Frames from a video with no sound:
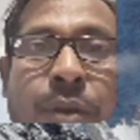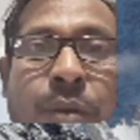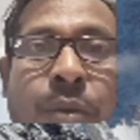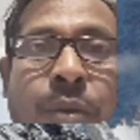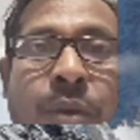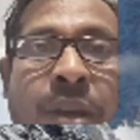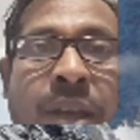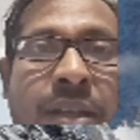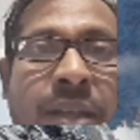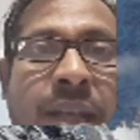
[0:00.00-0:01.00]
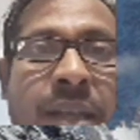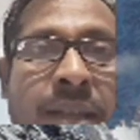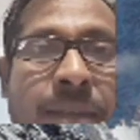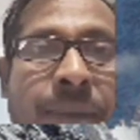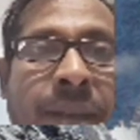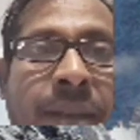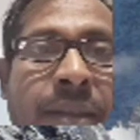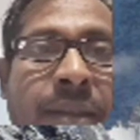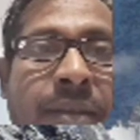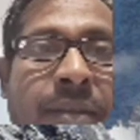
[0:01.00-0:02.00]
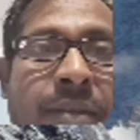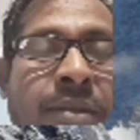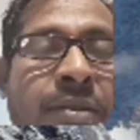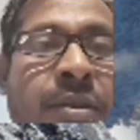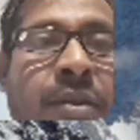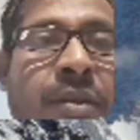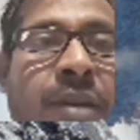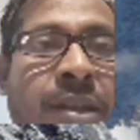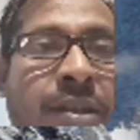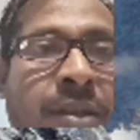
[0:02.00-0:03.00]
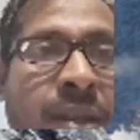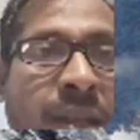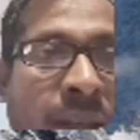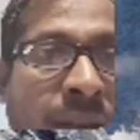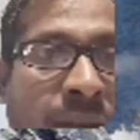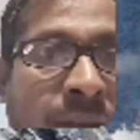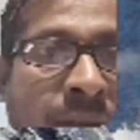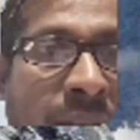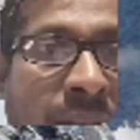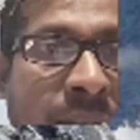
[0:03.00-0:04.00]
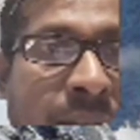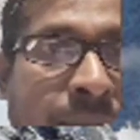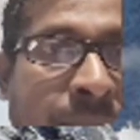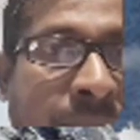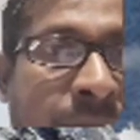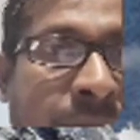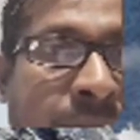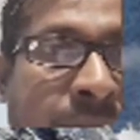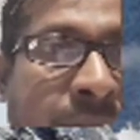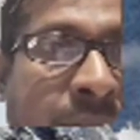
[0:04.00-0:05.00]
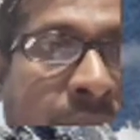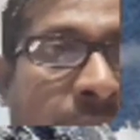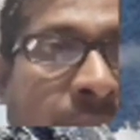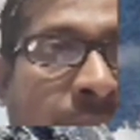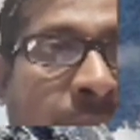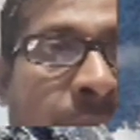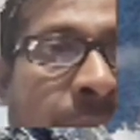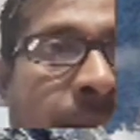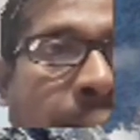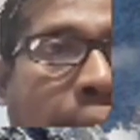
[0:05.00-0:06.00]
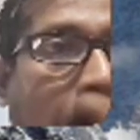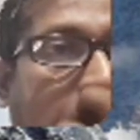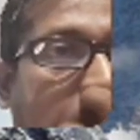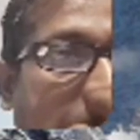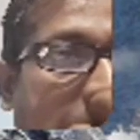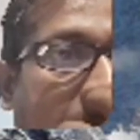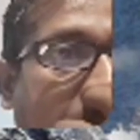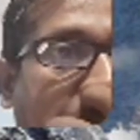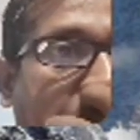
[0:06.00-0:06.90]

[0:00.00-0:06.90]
who reach the summit, also occasionally known as Mount Godwin Austen.